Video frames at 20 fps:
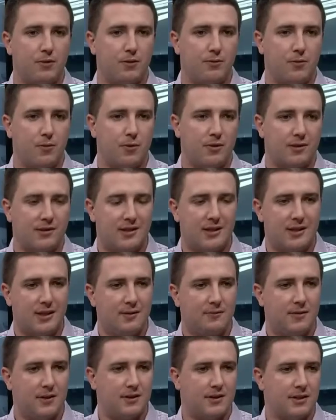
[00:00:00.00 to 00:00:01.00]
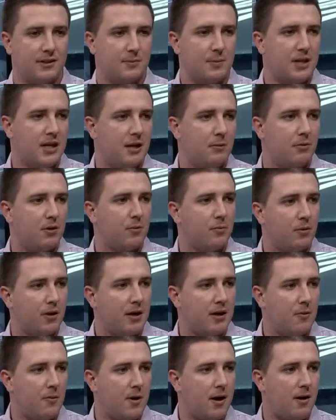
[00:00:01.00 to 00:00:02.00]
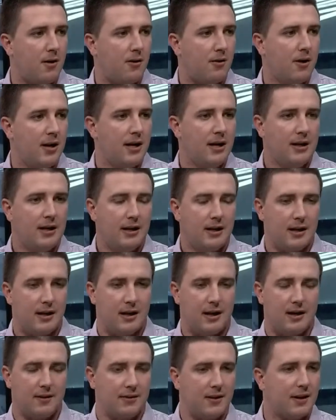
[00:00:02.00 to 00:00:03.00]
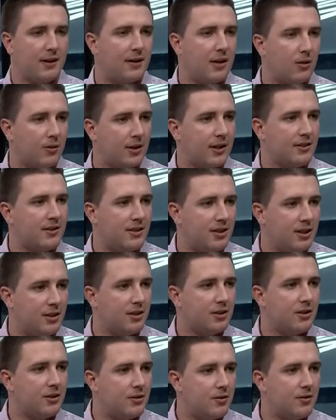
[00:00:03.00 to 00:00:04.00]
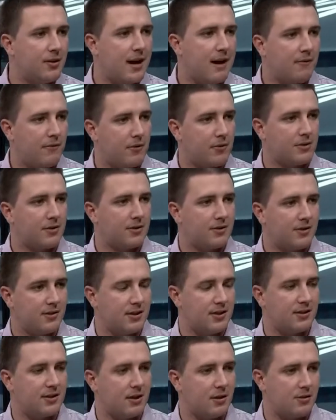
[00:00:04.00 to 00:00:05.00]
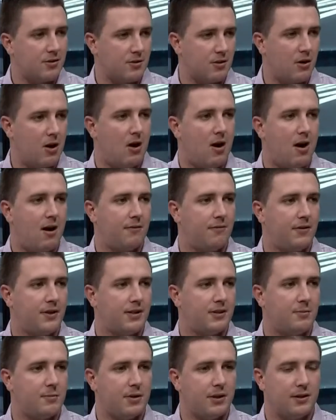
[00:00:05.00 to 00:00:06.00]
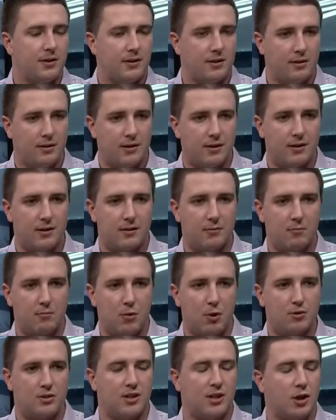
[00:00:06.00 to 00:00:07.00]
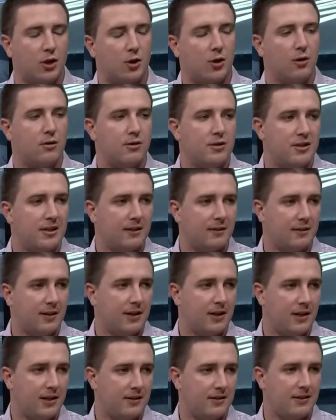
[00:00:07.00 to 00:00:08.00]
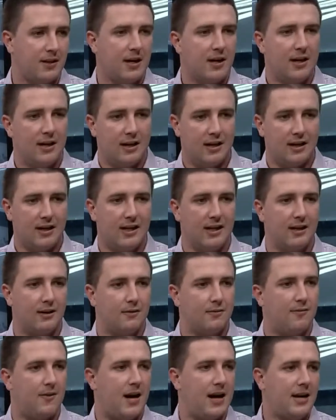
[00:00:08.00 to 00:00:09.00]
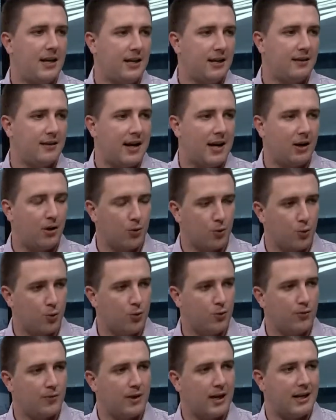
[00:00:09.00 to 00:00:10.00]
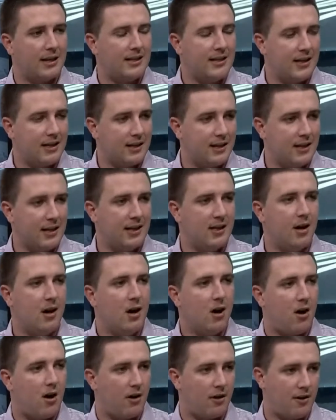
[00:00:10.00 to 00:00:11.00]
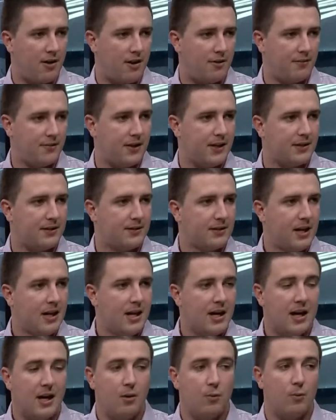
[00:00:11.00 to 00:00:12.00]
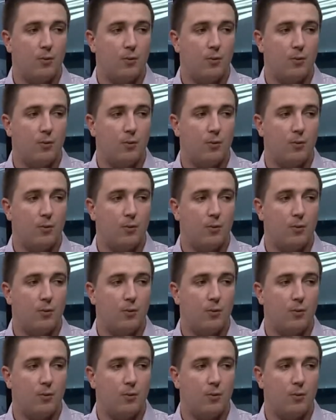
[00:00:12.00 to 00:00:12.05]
forward is the defense has been able to play well. I think they'll continue to do that versus this Arizona offense. But the most encouraging thing is again finding that groove and identity on offense. And go.